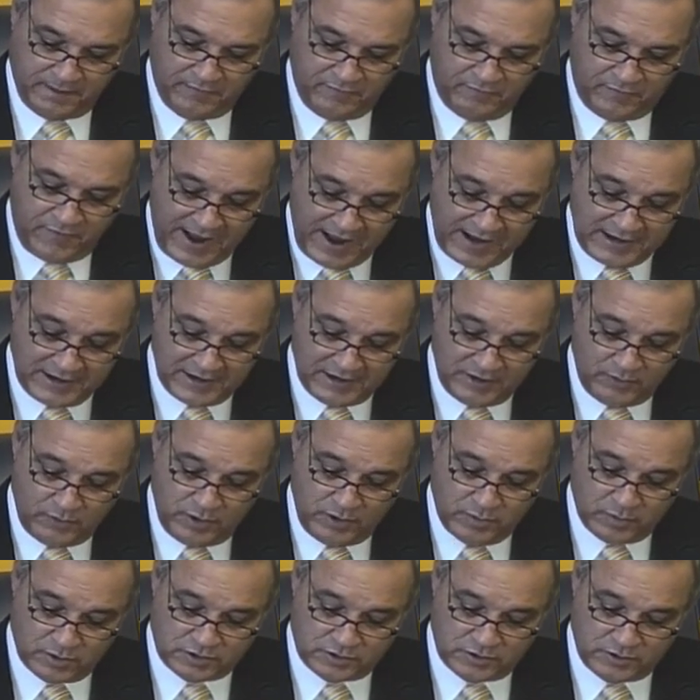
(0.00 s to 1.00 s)
Finally,
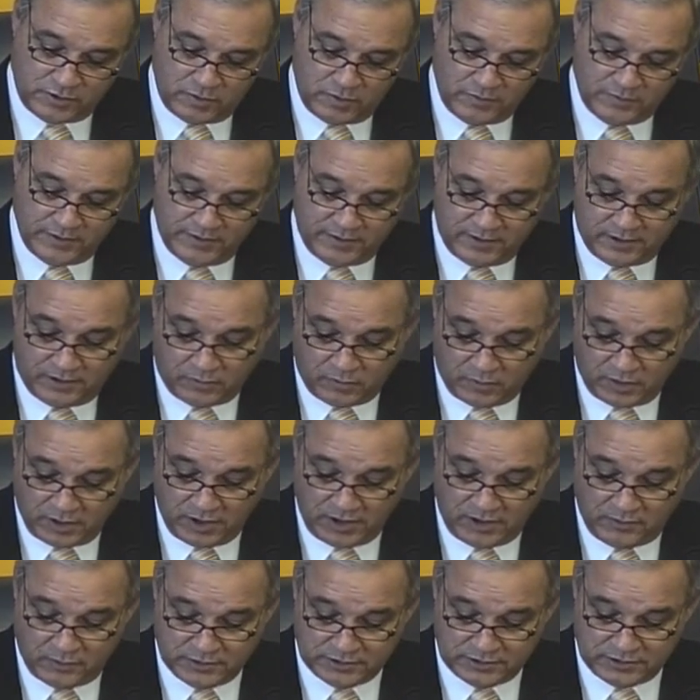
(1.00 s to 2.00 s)
we were told that there
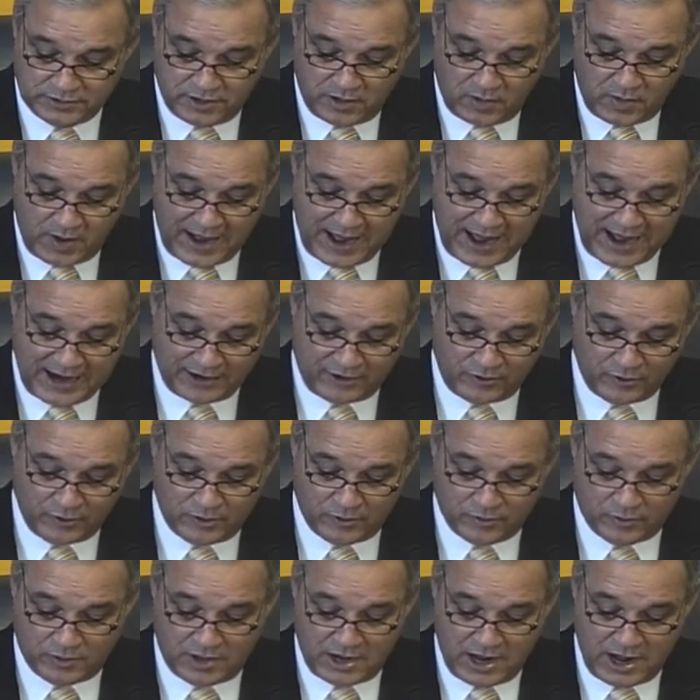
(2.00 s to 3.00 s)
really was no
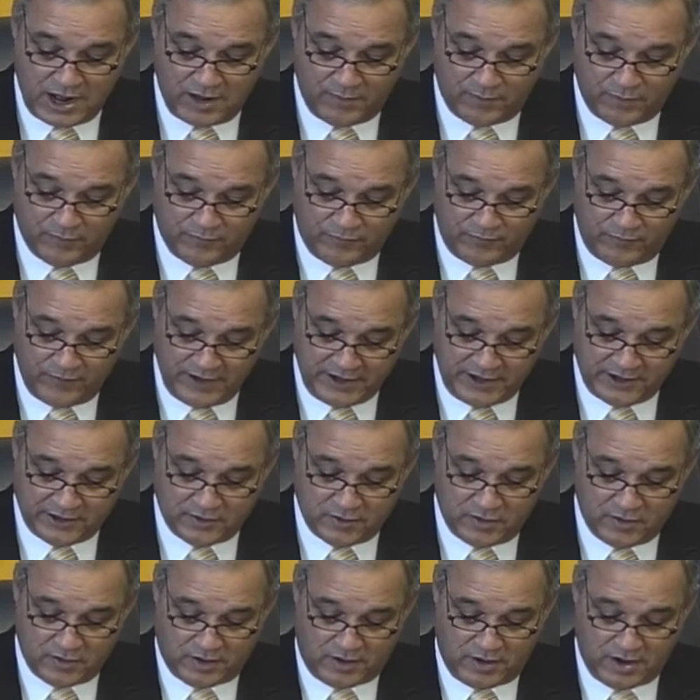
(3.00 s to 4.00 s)
accurate, reliable
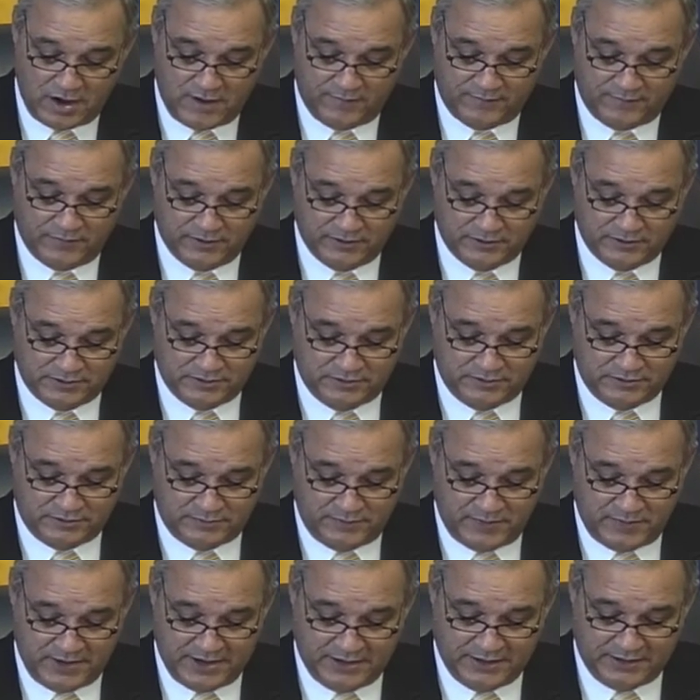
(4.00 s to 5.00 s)
figure on conference
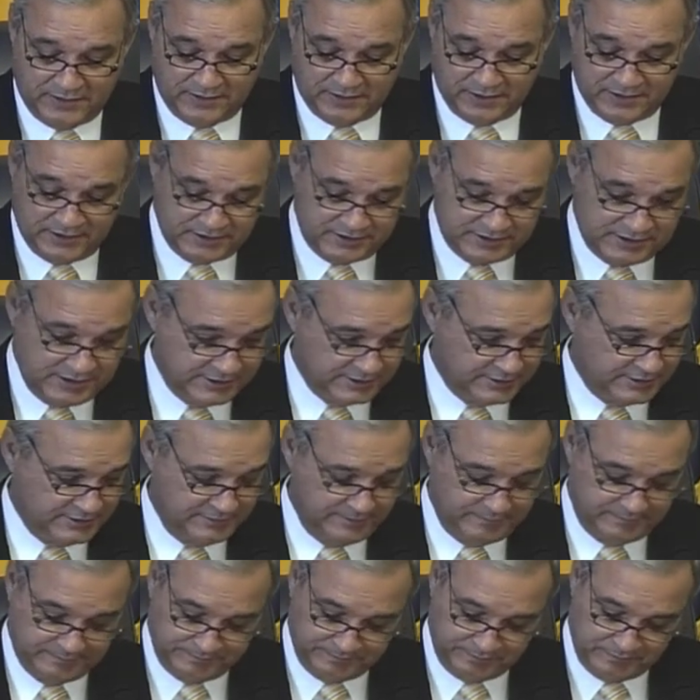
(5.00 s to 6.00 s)
spending that existed.
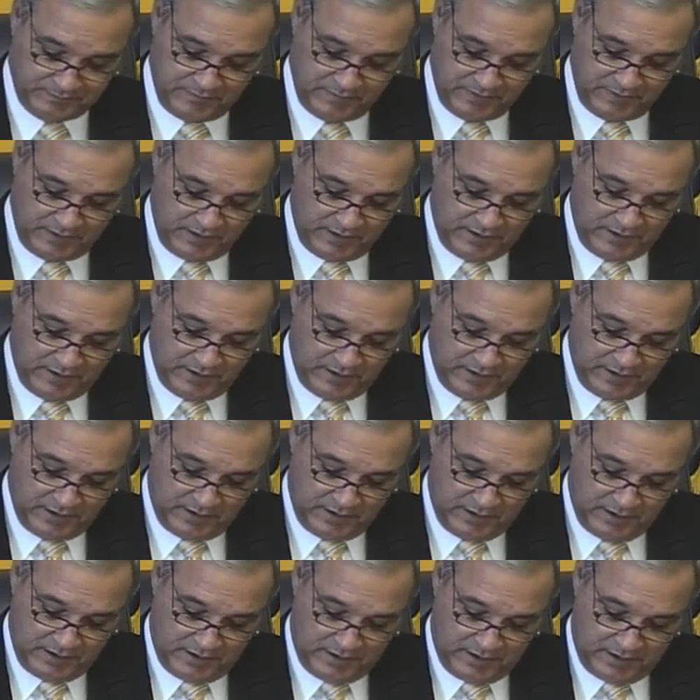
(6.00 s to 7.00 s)

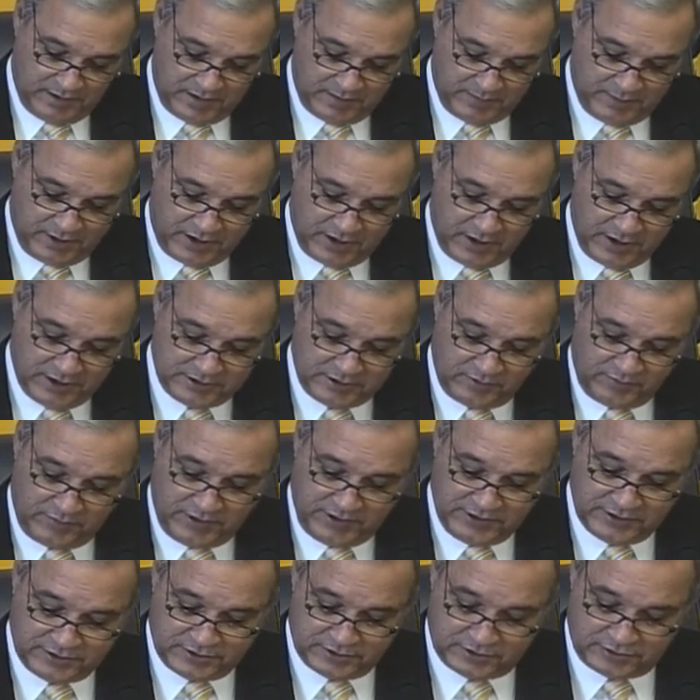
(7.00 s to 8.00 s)
Now, because of
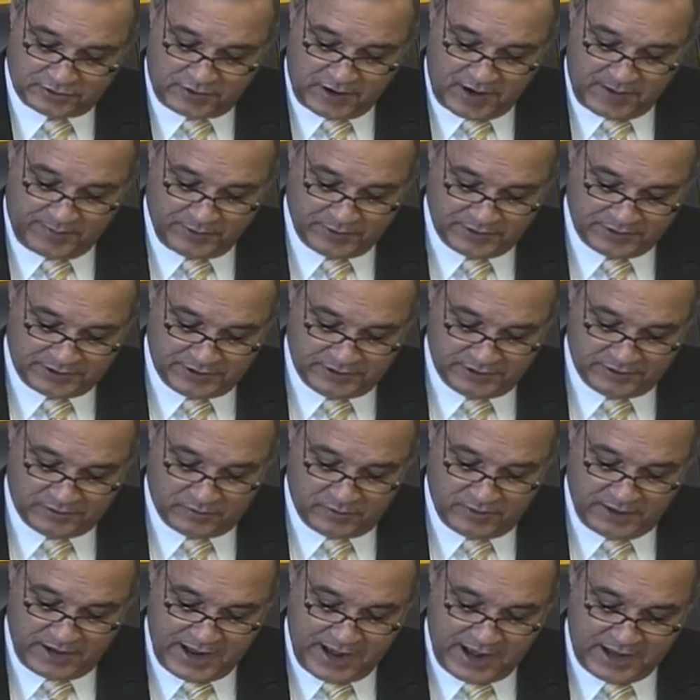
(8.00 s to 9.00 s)
these discrepancies,
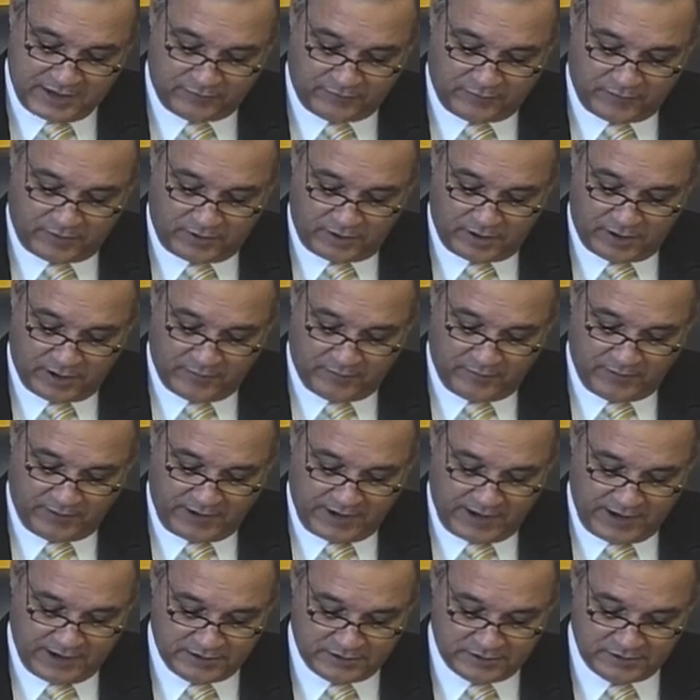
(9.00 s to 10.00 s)
we asked for
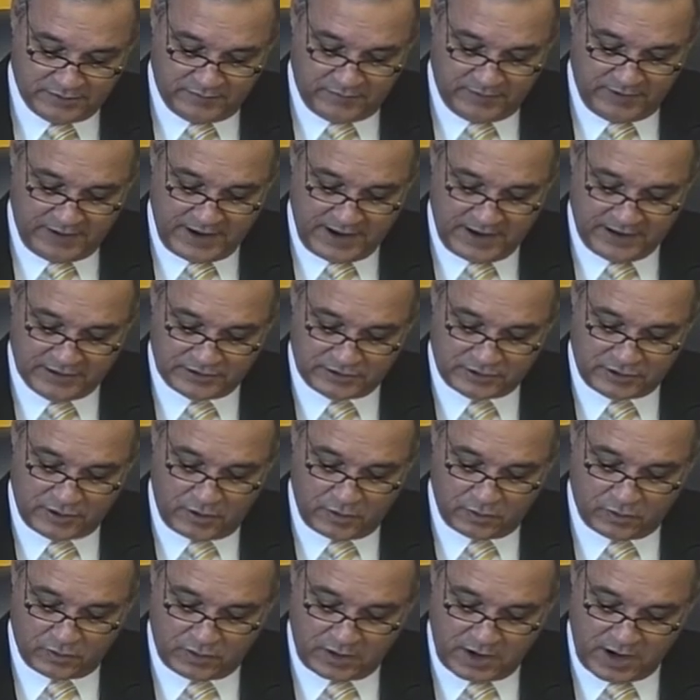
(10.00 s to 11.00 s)
clarification of VA's
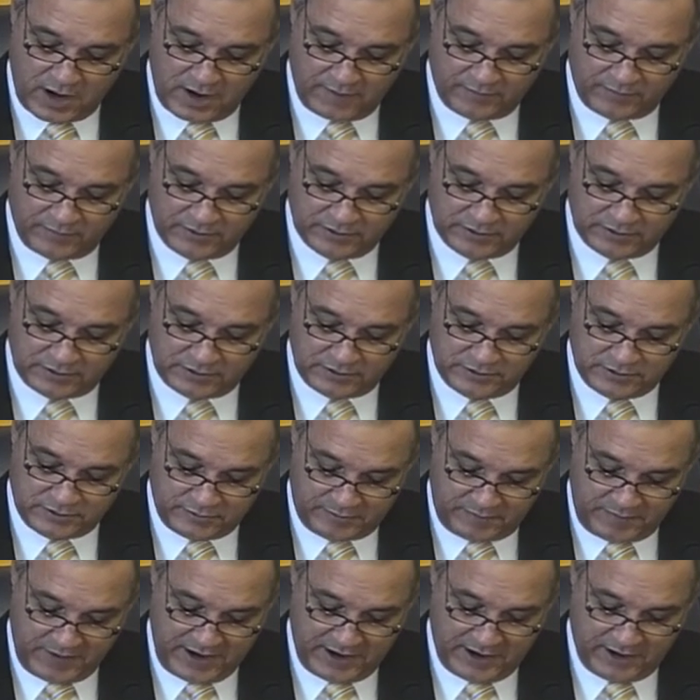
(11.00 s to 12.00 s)
total conference
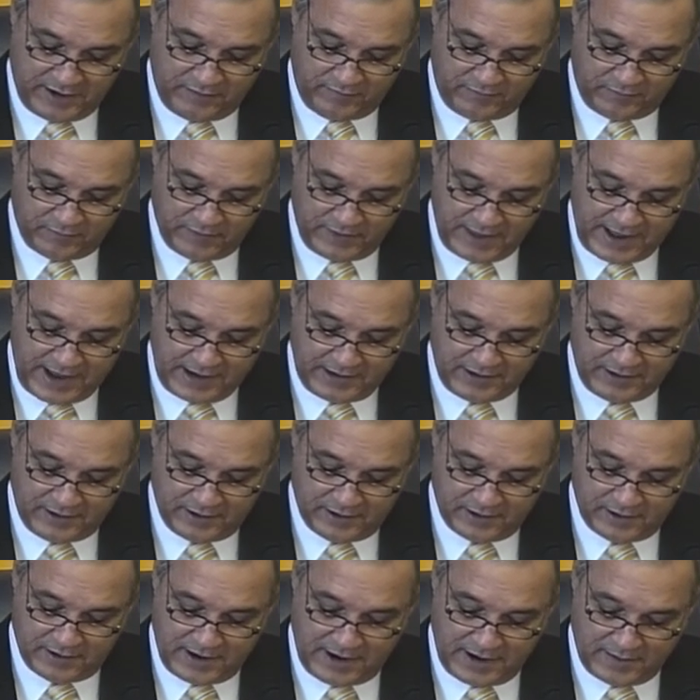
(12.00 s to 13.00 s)
spending for that
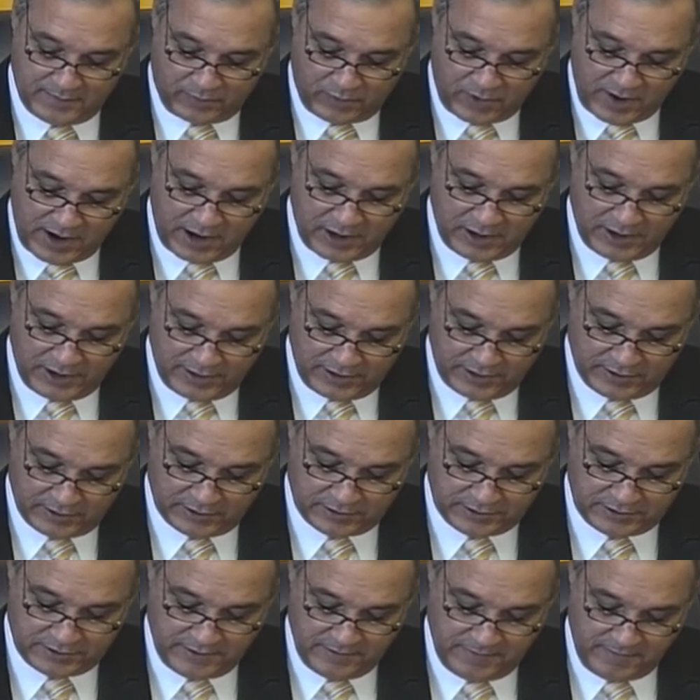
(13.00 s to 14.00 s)
year and prior
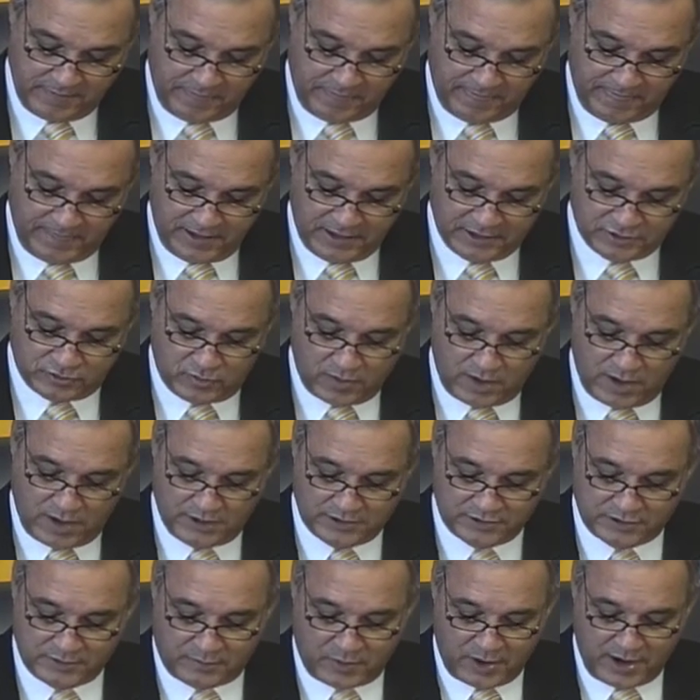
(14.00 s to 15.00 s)
years, as well
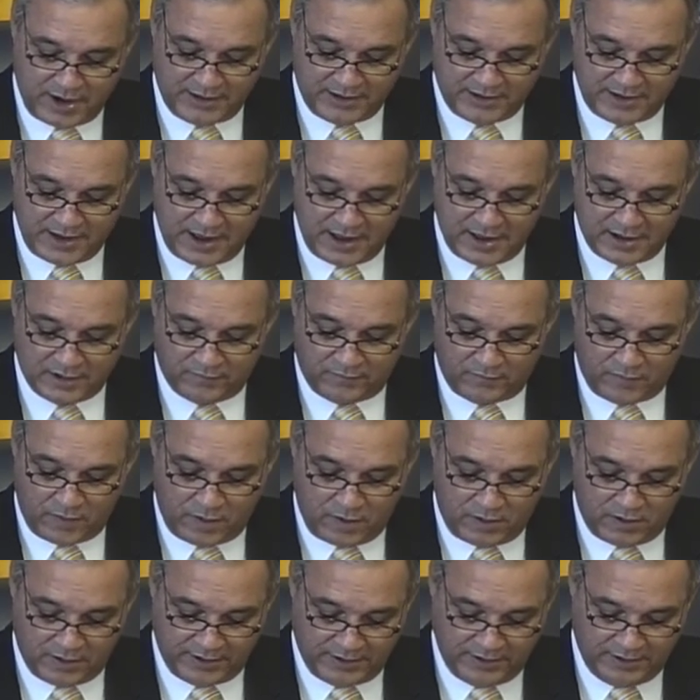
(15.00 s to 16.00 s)
as a breakdown of
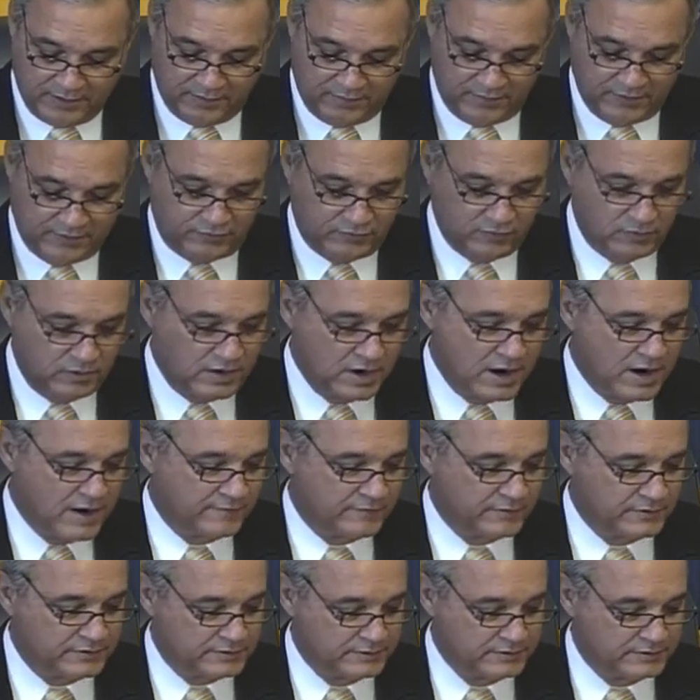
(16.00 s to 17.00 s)
all individual
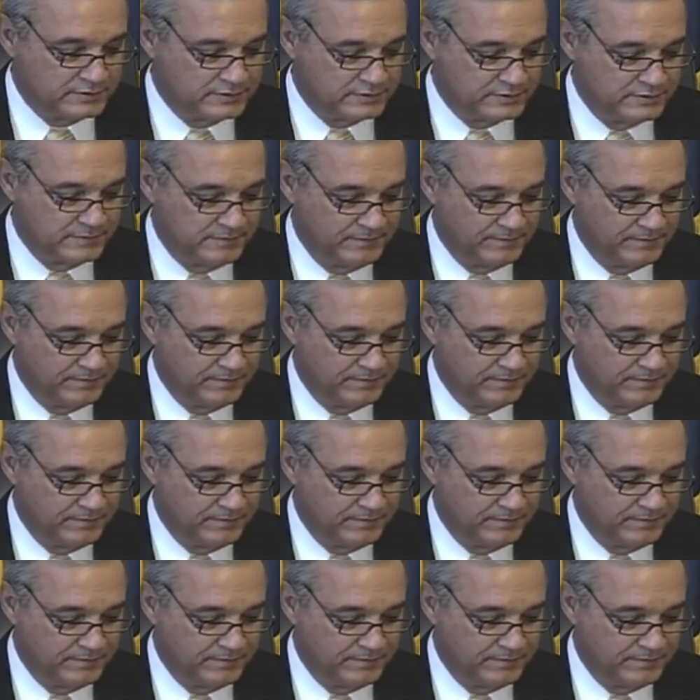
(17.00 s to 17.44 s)
conferences.